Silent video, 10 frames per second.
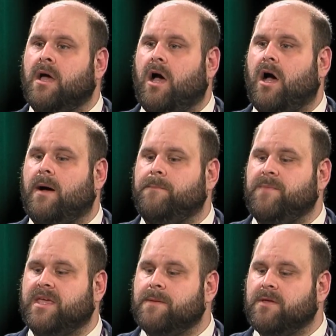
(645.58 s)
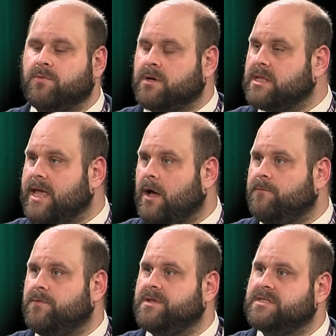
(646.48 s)
it can be really
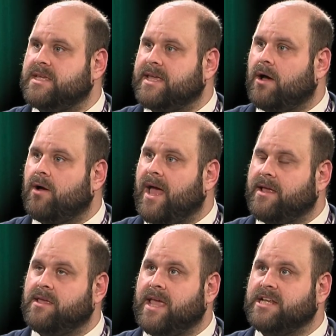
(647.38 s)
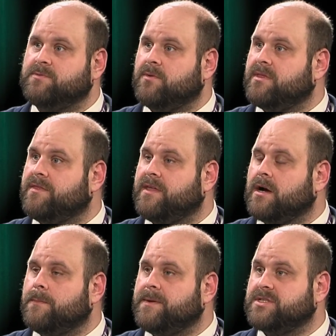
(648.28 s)
helpful to seek out engagement with a
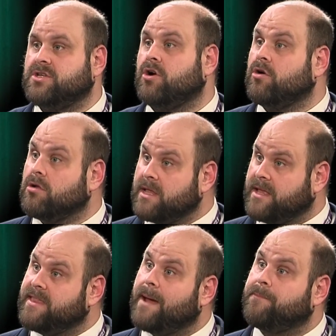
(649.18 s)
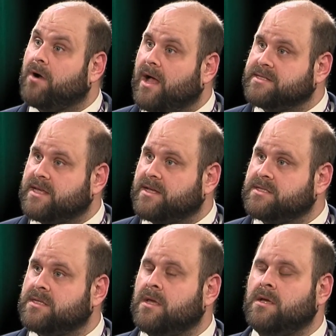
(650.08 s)
therapist early in that
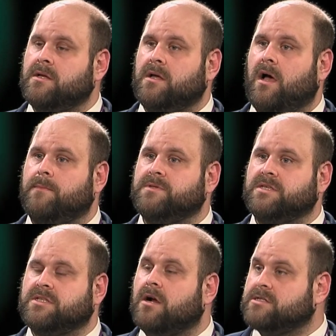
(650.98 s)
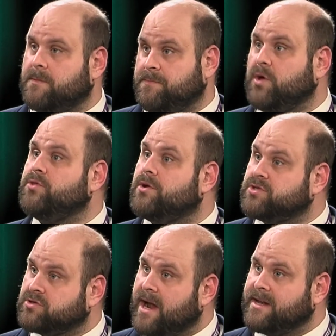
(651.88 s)
process, to start to build
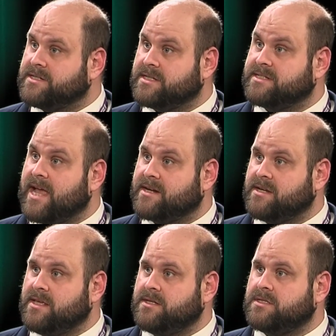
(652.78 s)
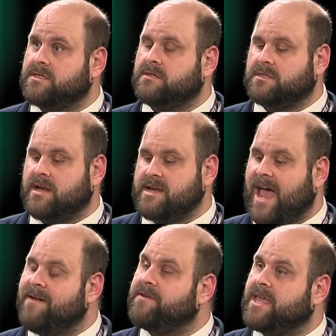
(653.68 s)
those strategies and techniques to
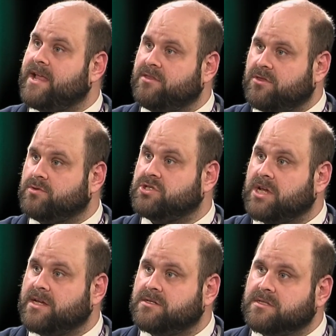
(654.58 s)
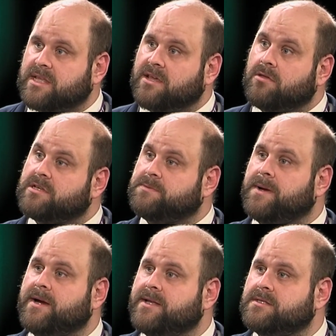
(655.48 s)
navigate those changes that you'll
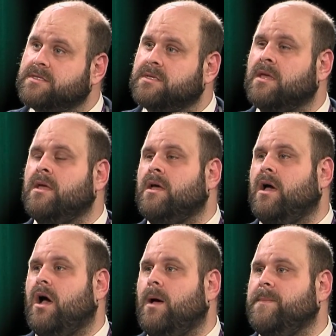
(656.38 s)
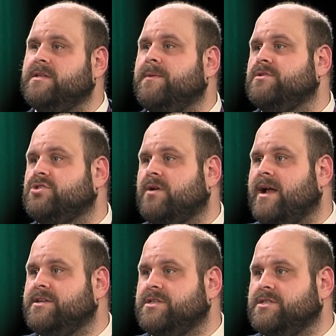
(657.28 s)
experience, and to build
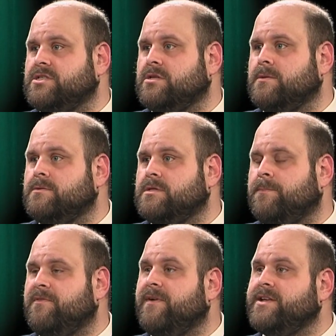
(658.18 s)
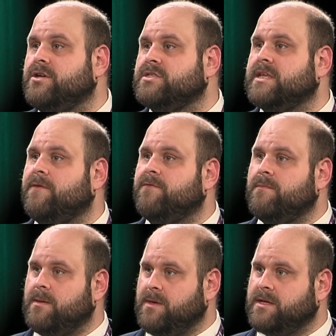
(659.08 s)
strategies to prevent yourself from
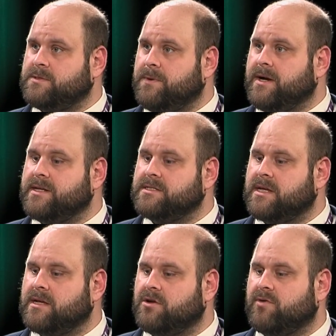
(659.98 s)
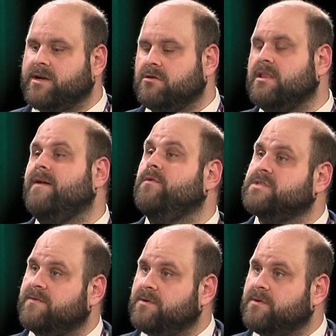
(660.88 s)
maybe experiencing greater levels of